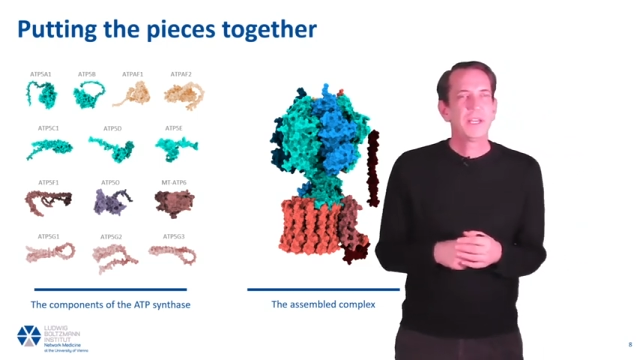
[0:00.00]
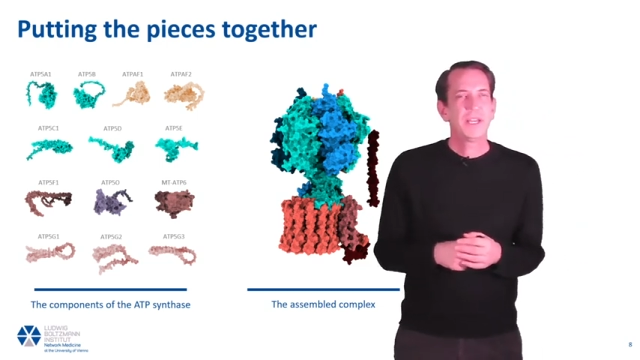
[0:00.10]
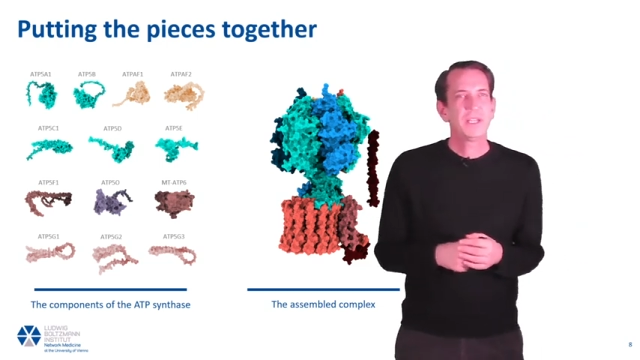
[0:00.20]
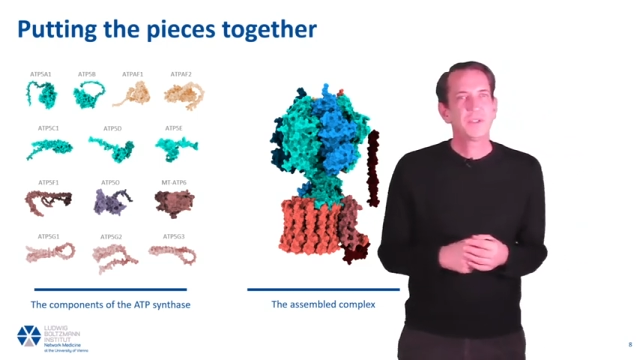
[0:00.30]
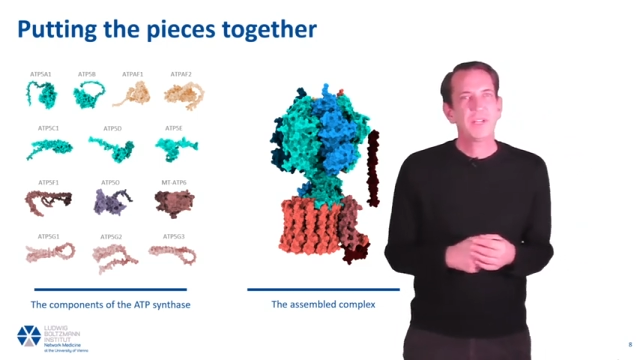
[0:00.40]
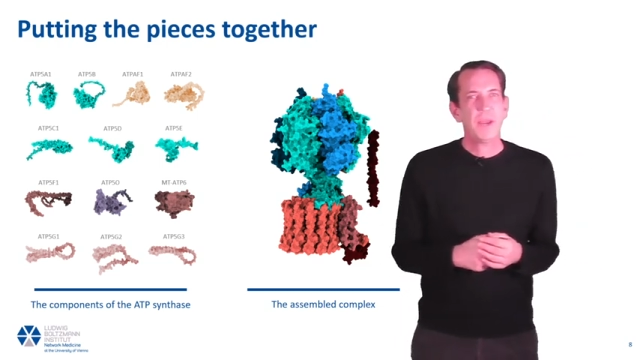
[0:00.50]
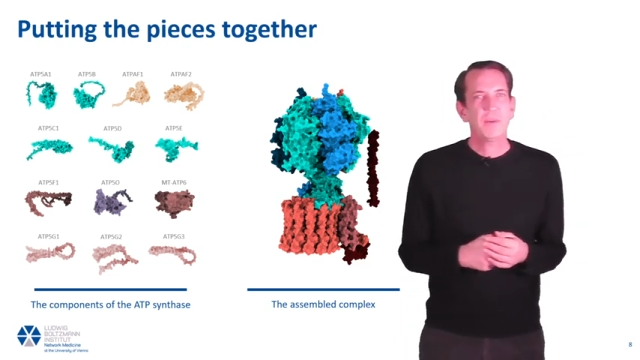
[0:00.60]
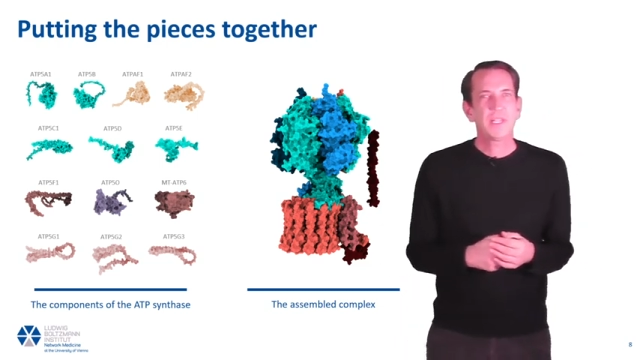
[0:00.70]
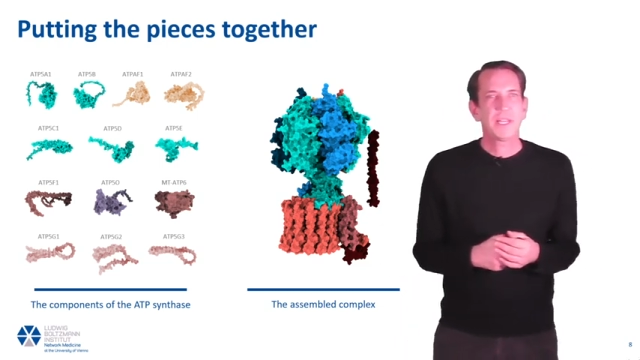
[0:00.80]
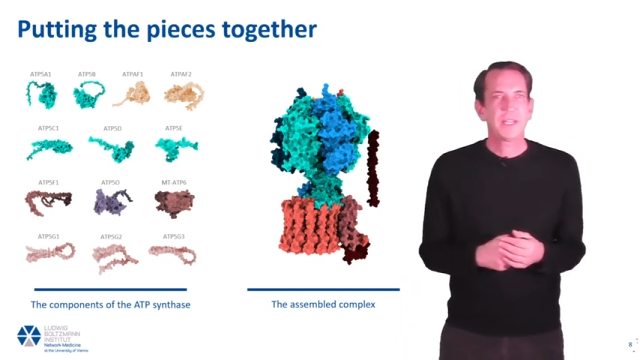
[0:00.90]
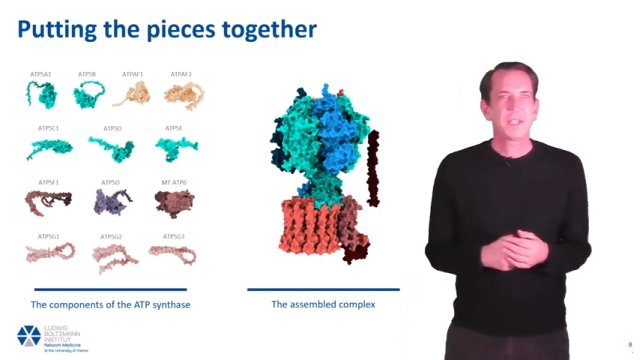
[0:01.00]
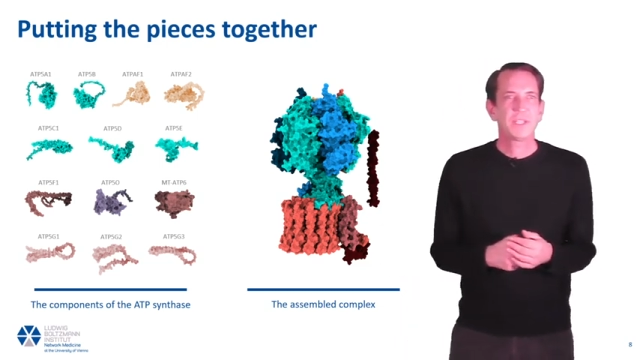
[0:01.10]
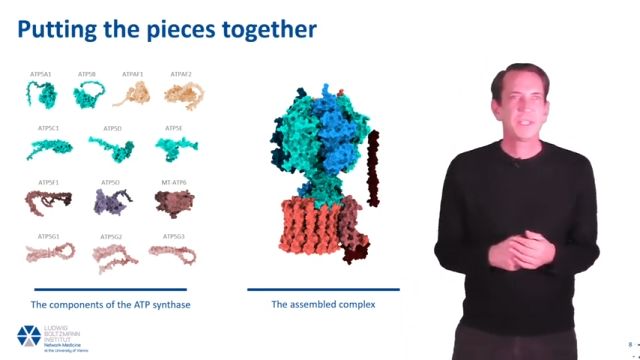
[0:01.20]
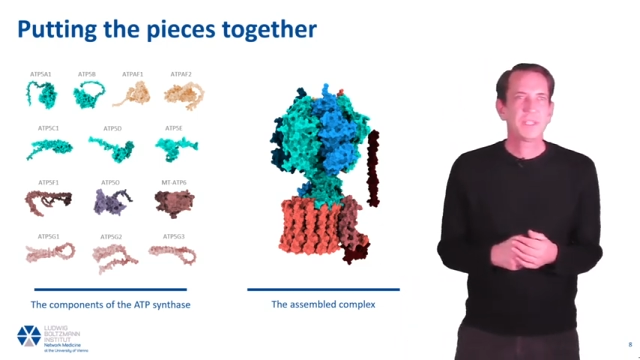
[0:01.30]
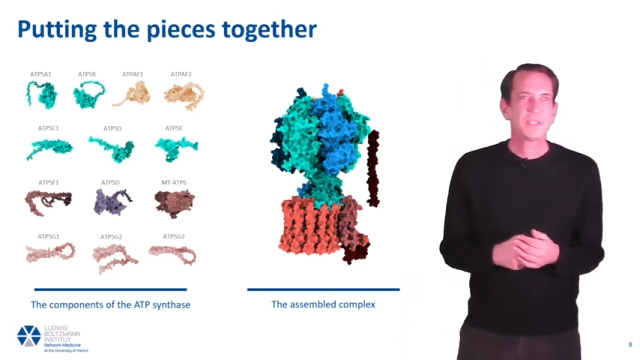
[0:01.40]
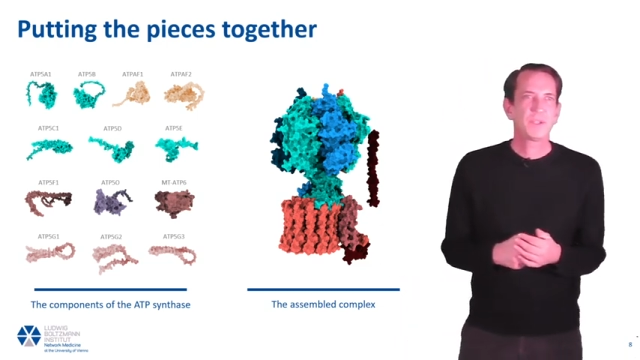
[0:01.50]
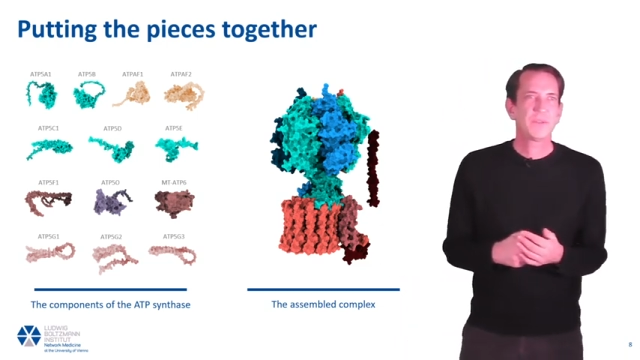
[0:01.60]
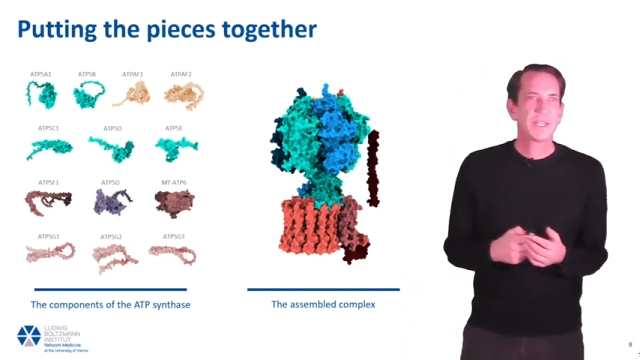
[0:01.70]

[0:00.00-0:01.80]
into chemical energy, so that